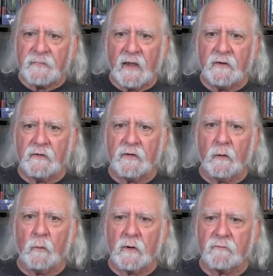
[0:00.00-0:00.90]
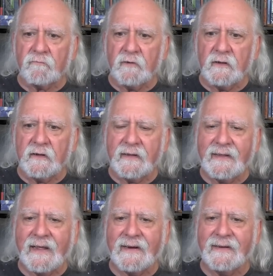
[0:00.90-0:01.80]
And so we're really
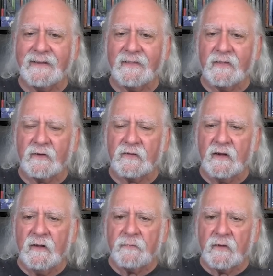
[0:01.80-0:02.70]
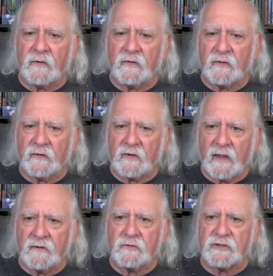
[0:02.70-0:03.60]
getting this this this
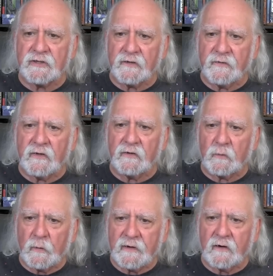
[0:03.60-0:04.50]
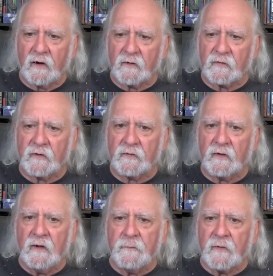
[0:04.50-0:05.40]
energy of these quincunxes,
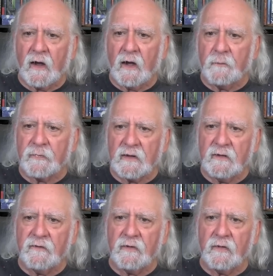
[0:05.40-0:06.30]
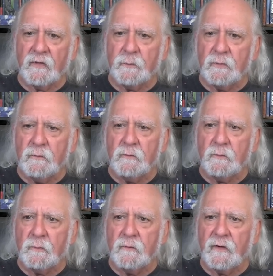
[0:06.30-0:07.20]
um, even the
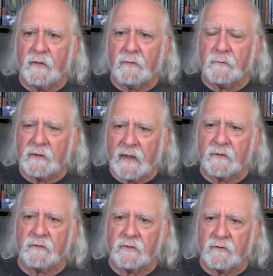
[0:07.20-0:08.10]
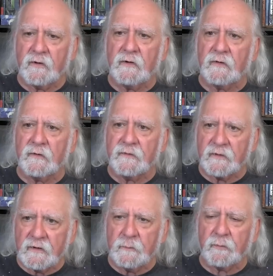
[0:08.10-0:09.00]
moon moving through latter degrees of
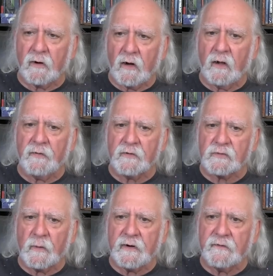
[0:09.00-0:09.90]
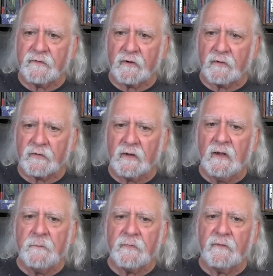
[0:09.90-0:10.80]
Libra on the 21st
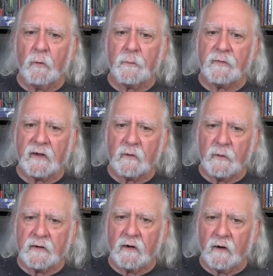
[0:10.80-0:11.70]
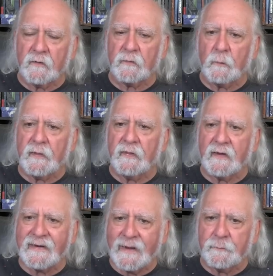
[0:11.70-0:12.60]
forms a quincunx
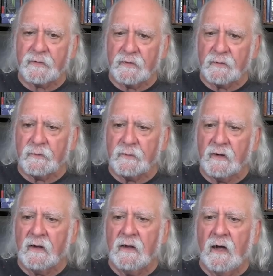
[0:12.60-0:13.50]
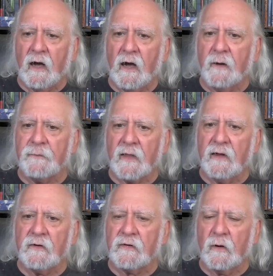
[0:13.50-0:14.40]
with Neptune, um,
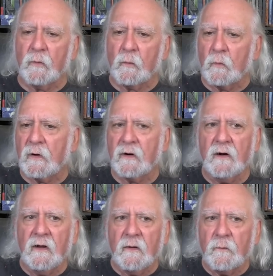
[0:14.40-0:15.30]
and so we're